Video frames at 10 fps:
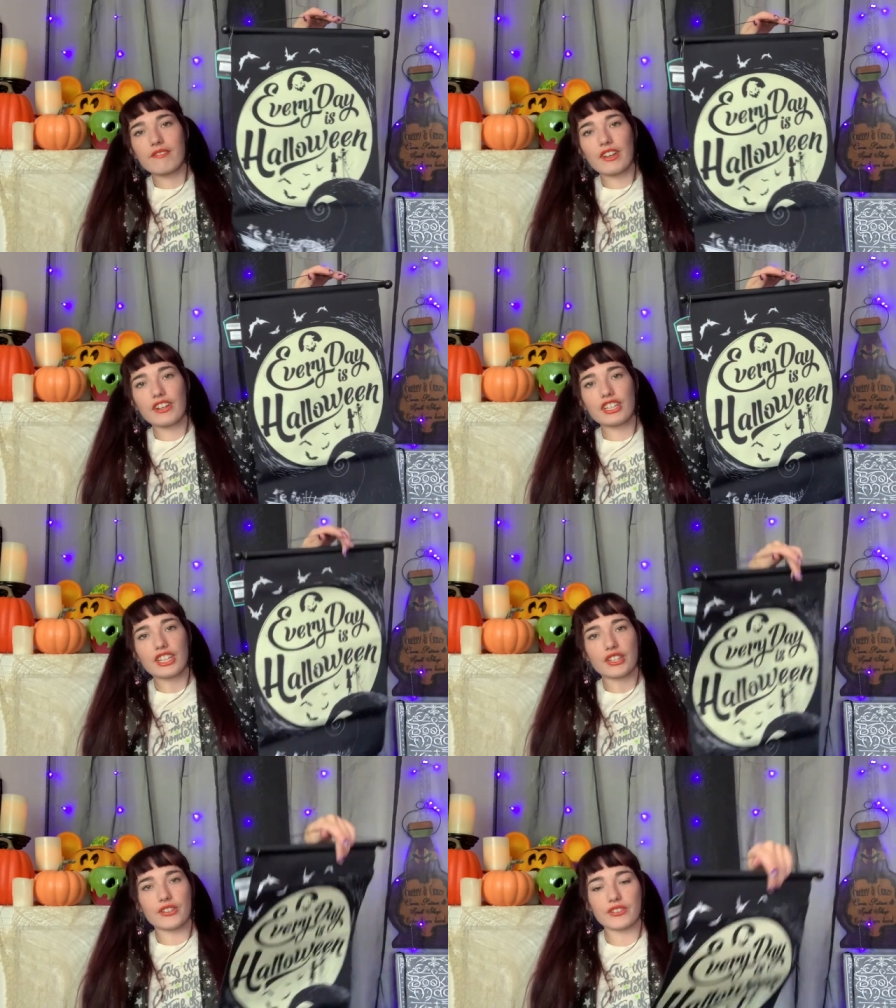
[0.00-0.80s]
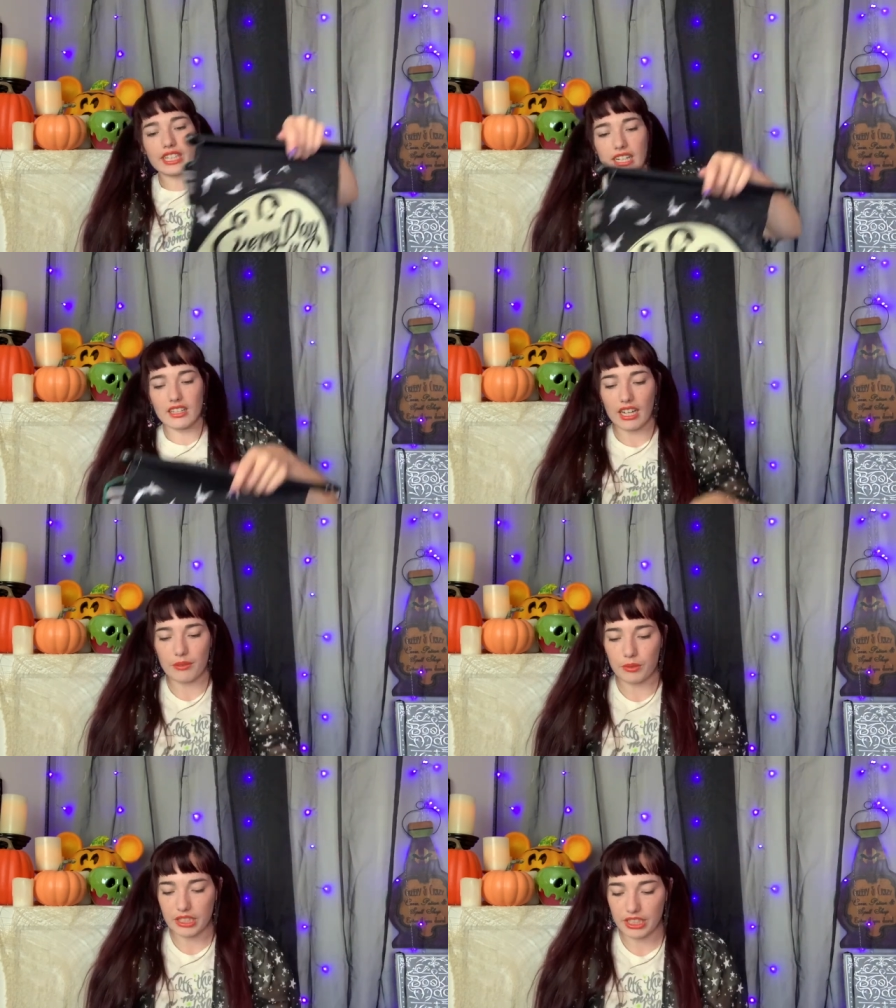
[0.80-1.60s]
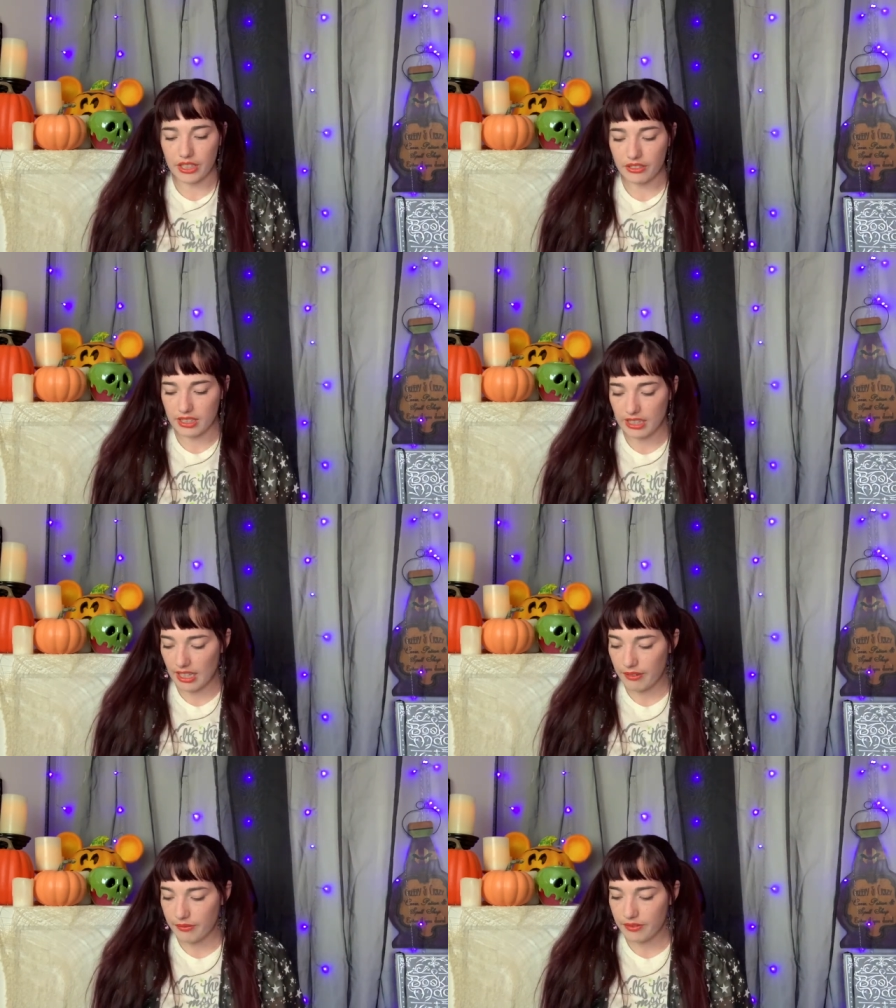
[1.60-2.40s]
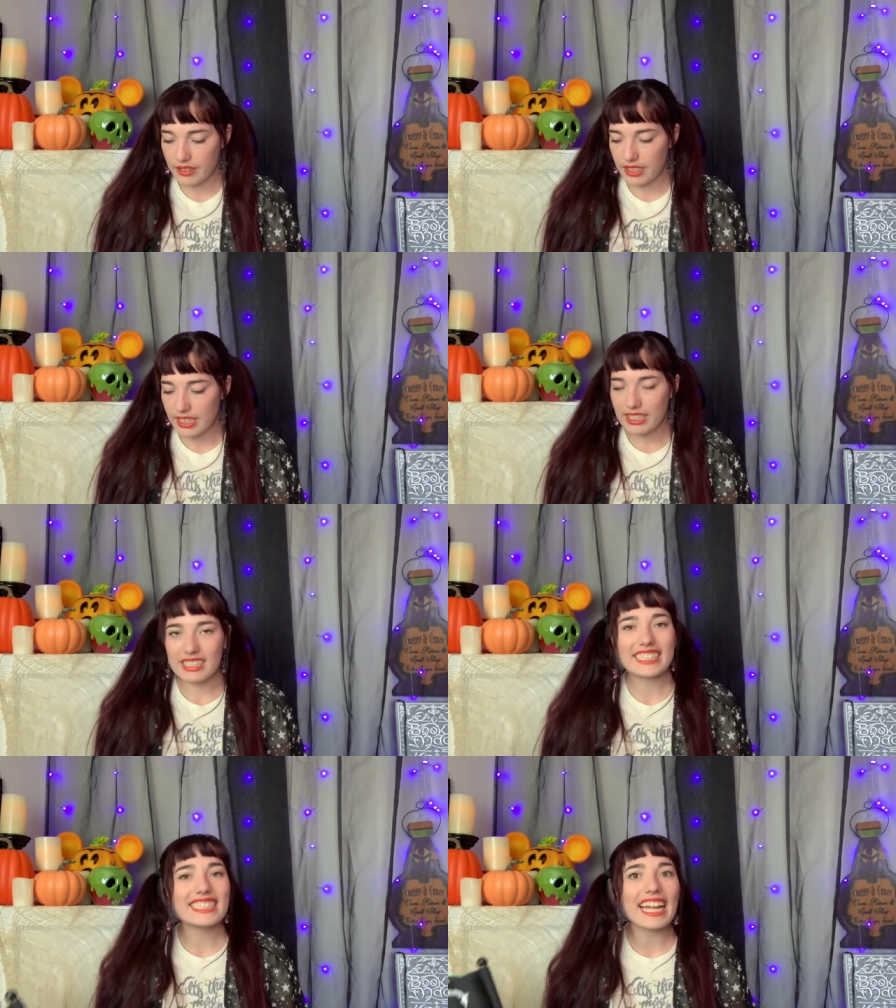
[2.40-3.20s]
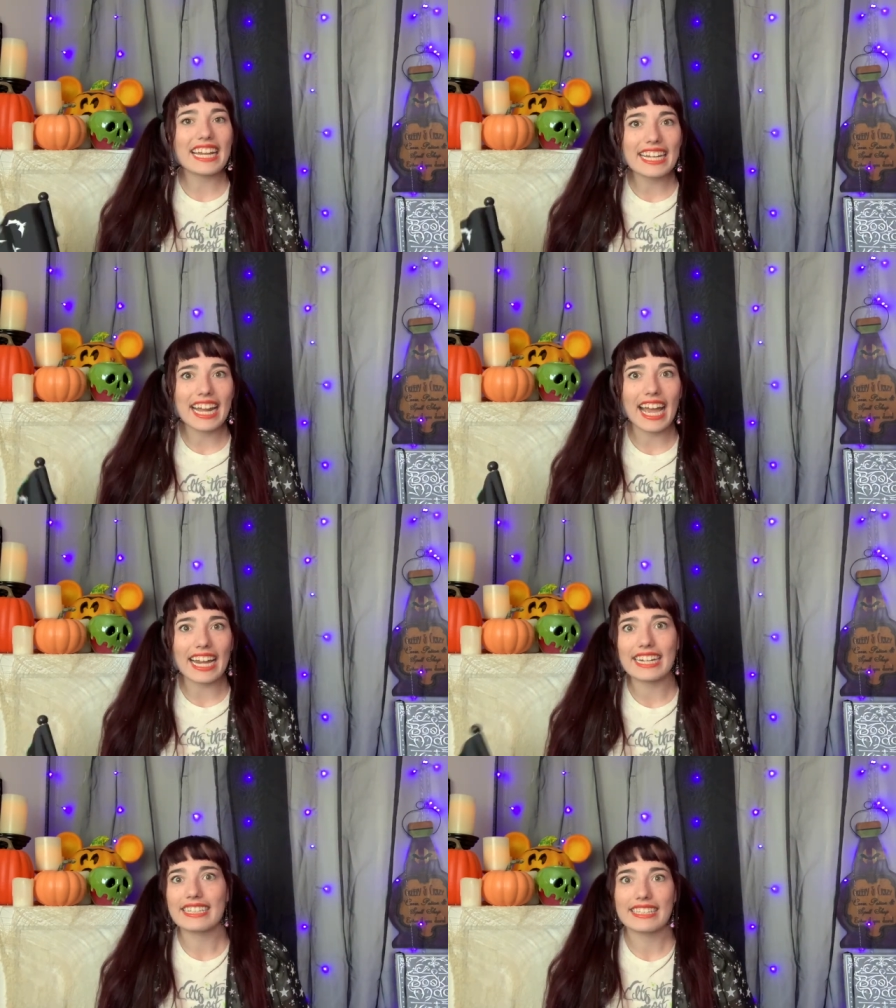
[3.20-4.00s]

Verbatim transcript: very cute. They had a lot of really cute stuff. six ninety-nine,